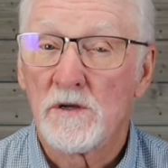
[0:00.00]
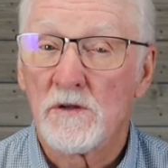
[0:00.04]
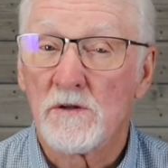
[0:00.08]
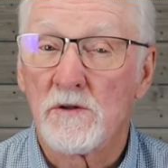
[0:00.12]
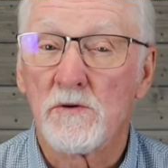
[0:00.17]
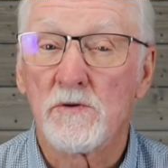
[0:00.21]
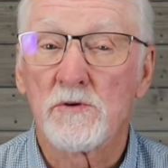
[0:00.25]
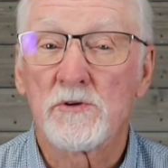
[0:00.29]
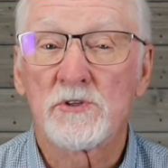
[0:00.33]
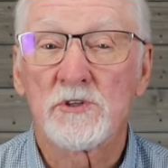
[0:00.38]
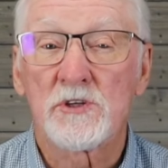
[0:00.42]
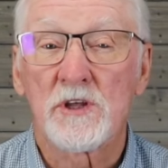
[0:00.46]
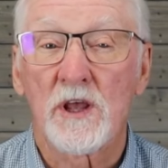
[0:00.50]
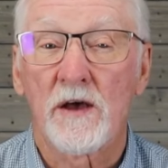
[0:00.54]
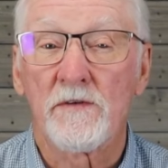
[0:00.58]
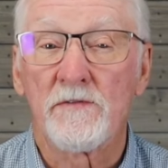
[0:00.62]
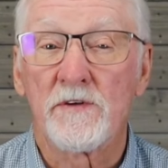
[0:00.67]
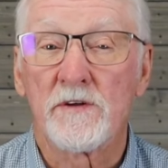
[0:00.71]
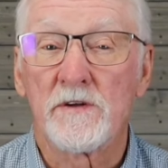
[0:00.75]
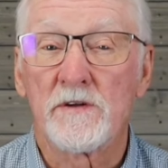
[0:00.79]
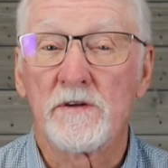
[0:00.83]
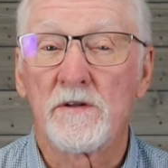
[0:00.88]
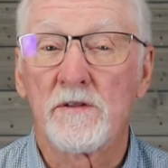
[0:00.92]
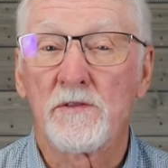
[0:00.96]
Luke
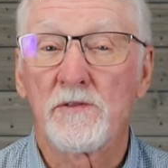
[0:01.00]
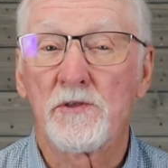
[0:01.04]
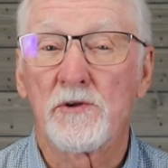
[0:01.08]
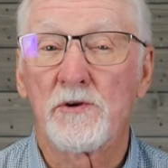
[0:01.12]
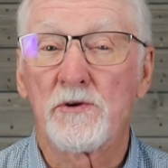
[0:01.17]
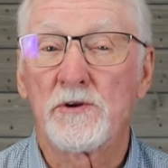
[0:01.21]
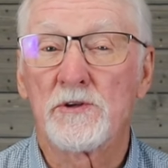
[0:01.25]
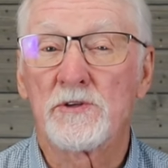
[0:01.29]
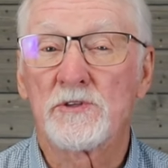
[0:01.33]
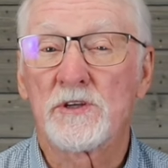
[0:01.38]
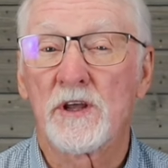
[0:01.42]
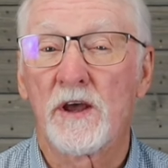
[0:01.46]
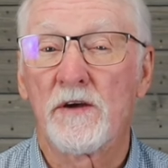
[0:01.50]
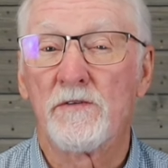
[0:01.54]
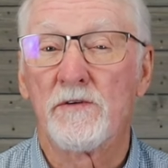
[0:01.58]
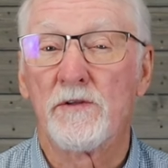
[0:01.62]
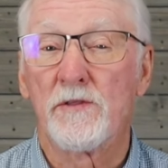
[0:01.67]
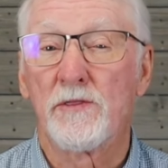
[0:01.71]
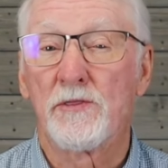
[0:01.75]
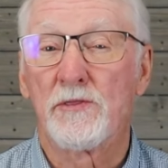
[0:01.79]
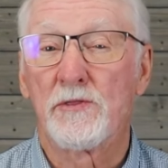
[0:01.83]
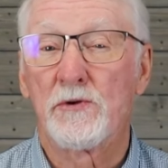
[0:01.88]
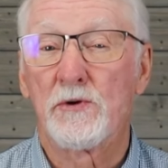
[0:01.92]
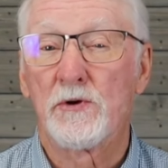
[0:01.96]
7, 37
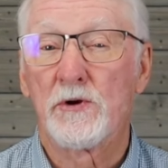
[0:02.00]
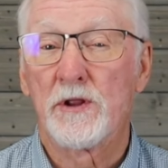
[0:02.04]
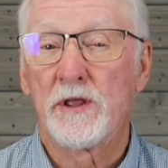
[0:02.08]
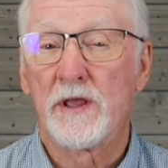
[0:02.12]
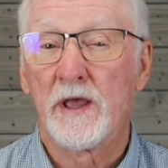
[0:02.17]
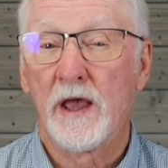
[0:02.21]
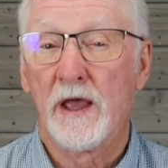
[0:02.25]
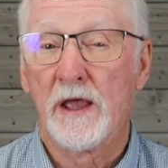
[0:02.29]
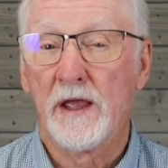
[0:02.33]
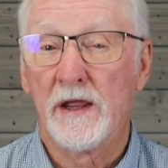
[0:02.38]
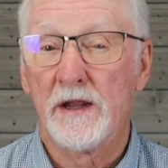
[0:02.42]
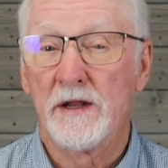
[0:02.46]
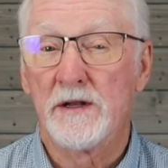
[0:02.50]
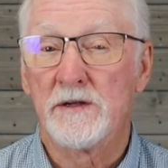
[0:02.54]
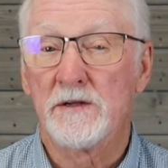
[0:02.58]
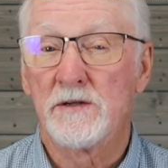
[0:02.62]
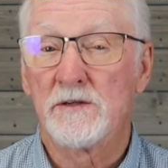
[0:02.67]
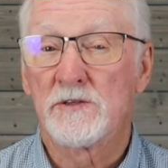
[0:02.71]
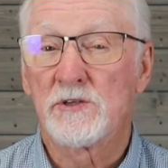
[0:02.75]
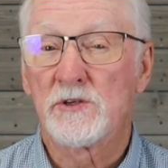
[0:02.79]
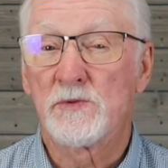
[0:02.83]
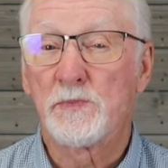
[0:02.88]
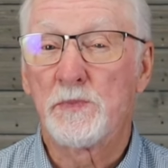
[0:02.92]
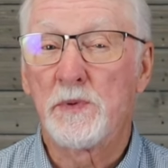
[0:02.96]
and 38
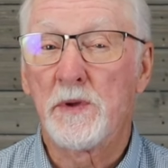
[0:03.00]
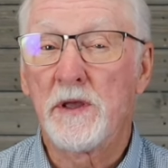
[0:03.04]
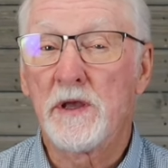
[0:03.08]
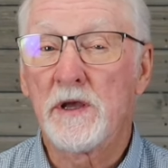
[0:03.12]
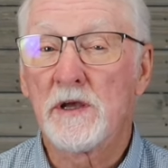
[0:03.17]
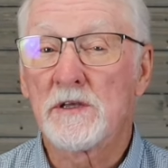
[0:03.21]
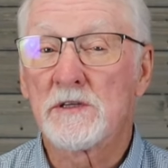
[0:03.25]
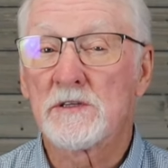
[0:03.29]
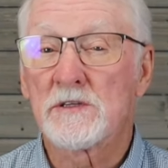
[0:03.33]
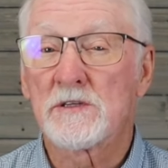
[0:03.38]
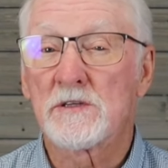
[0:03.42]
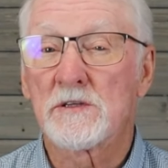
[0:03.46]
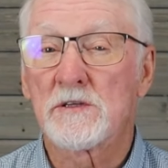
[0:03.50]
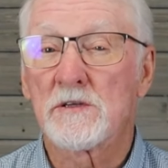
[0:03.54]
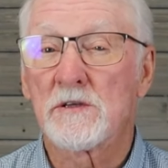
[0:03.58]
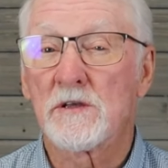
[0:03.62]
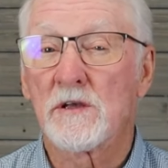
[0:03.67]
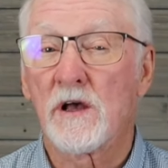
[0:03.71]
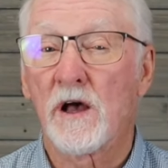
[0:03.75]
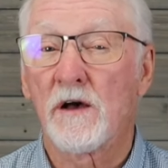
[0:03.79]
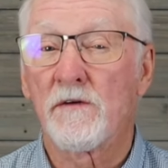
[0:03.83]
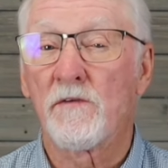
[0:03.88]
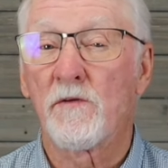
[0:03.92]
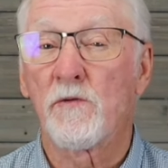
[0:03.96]
speaks
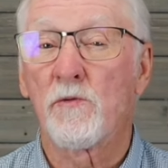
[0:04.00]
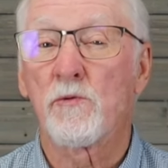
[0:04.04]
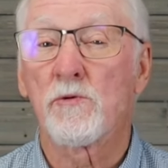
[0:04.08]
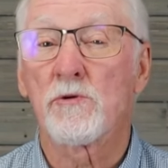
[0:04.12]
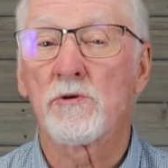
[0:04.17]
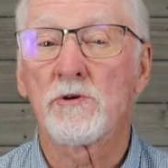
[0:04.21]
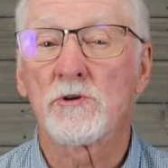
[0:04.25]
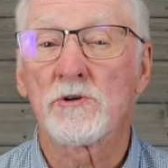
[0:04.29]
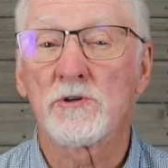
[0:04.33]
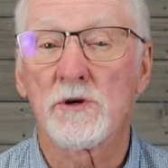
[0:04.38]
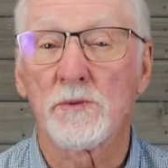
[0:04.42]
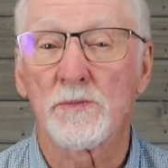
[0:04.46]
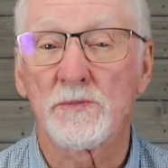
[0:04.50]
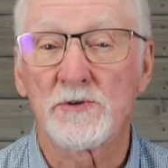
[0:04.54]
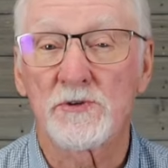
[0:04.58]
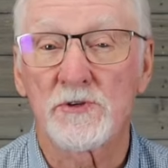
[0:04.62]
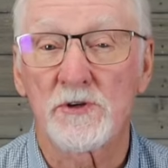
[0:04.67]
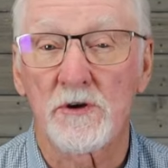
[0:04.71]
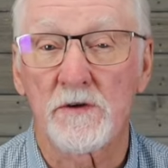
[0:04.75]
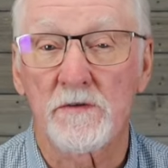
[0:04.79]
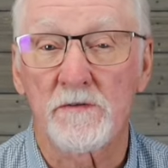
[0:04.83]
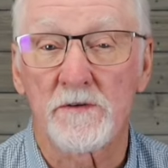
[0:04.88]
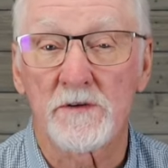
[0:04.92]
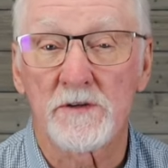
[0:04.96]
of a worship
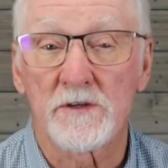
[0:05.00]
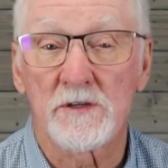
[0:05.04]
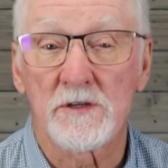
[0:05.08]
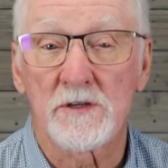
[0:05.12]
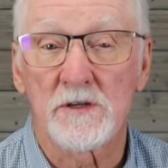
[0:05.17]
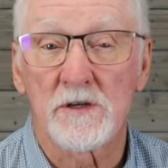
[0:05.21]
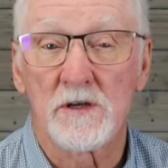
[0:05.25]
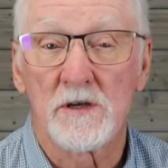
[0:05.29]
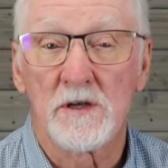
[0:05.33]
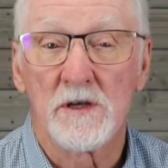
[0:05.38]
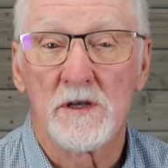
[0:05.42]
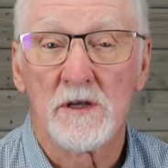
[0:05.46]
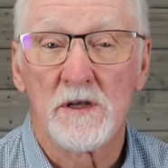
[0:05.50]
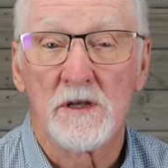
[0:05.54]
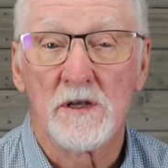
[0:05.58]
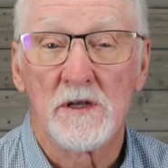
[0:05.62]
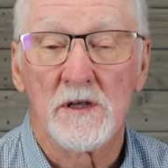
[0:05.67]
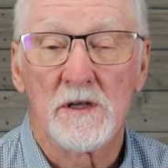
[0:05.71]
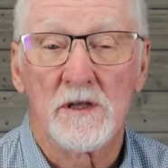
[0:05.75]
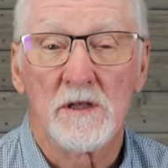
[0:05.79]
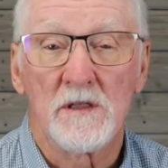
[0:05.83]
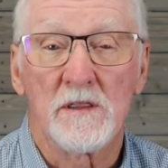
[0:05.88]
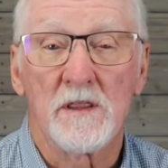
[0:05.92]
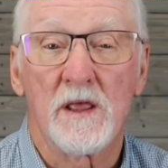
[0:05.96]
service
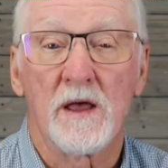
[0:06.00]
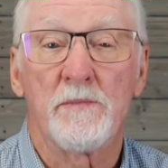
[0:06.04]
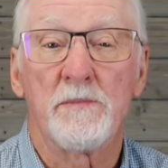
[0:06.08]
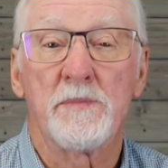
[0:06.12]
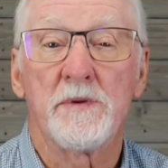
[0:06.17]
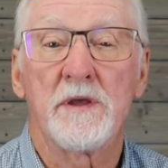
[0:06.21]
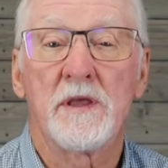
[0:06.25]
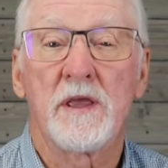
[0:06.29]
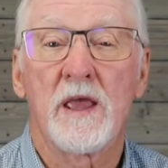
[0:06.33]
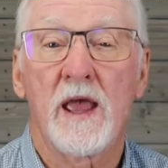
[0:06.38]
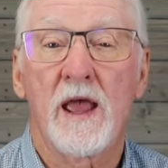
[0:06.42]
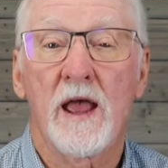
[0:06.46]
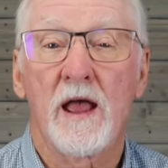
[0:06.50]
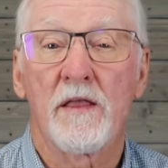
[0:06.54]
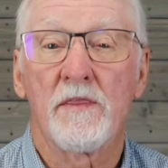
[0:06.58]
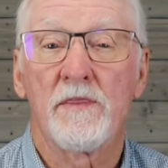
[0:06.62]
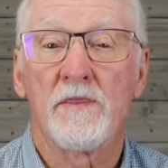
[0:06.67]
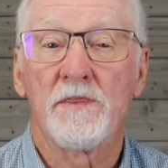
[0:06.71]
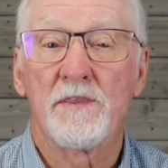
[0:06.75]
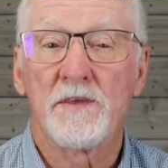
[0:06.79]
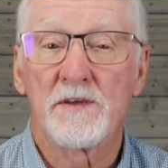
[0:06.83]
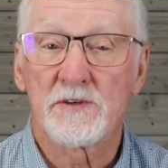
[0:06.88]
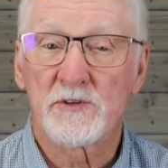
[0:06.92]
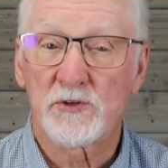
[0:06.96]
that
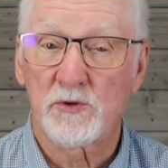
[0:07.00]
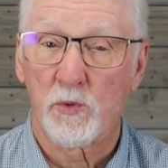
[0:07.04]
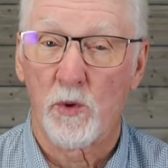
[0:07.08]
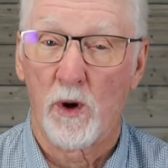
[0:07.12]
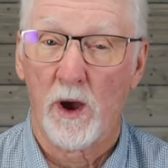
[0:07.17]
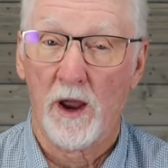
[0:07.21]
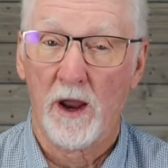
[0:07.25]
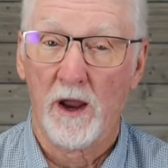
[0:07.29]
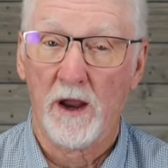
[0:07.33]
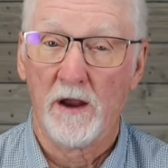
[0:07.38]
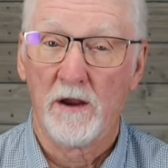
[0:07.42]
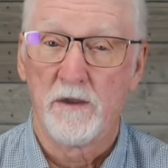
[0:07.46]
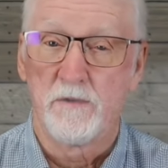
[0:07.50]
began this way.